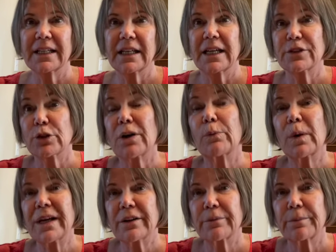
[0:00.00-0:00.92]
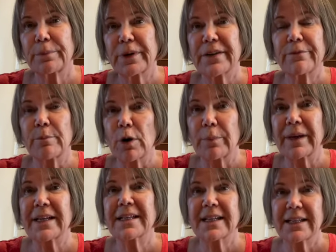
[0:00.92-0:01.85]
So I'll wait a brief
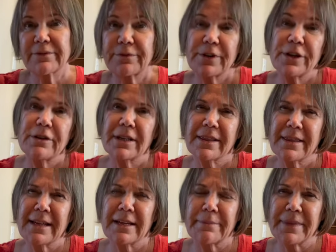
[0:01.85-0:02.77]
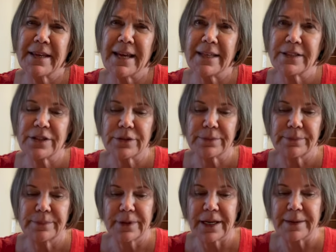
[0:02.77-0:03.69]
moment for you to think up the answer.
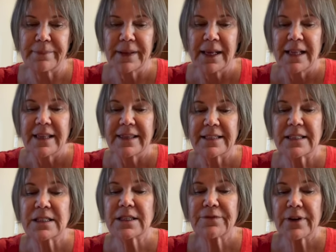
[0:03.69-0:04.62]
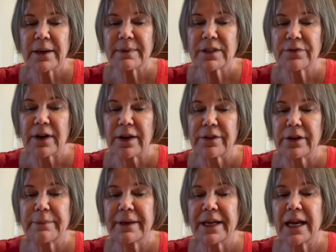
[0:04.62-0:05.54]
Okay, this is a famous father. He
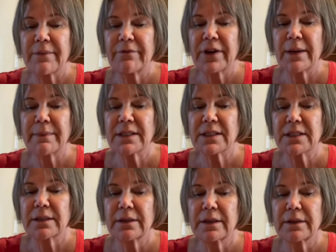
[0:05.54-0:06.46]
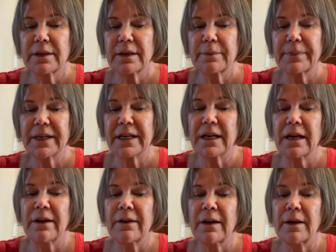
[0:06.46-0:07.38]
became famous
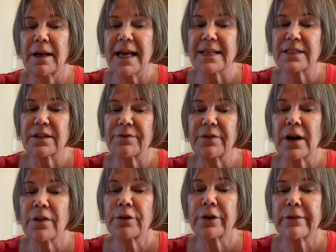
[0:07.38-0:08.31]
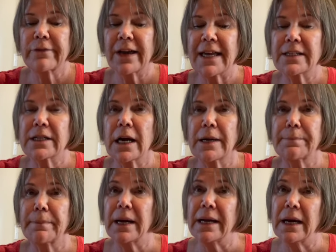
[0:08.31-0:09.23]
as the father of
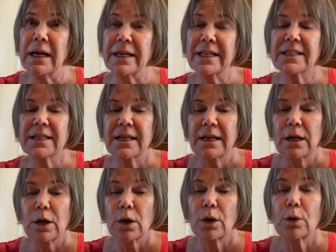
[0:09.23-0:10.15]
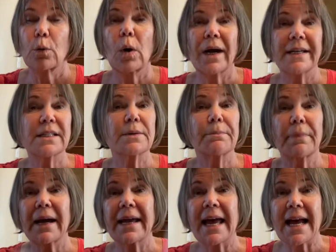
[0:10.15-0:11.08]
antibiotics quite
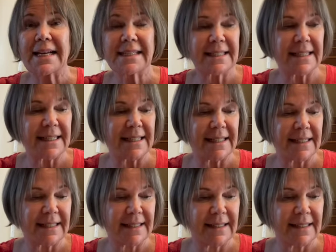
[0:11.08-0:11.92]
by accident.